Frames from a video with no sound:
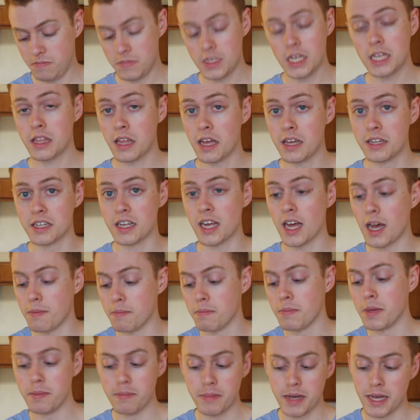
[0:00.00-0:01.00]
take that as a
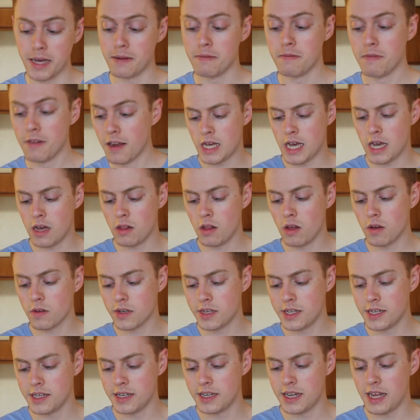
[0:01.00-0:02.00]
compliment, man. How long
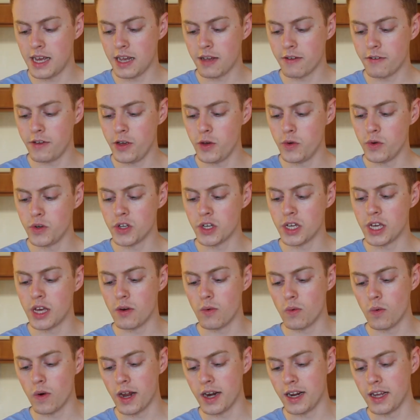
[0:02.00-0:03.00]
does it take you to
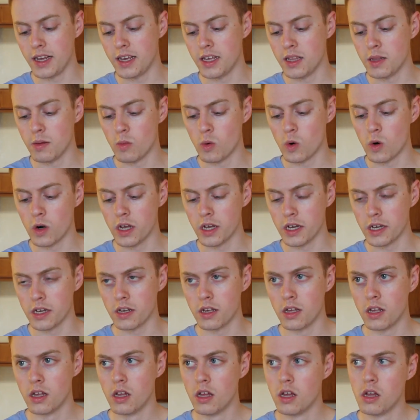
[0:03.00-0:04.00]
get ready in the
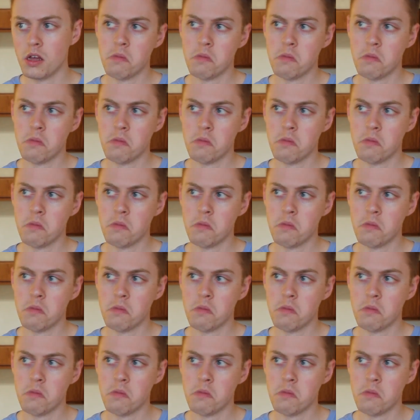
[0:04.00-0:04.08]
morning?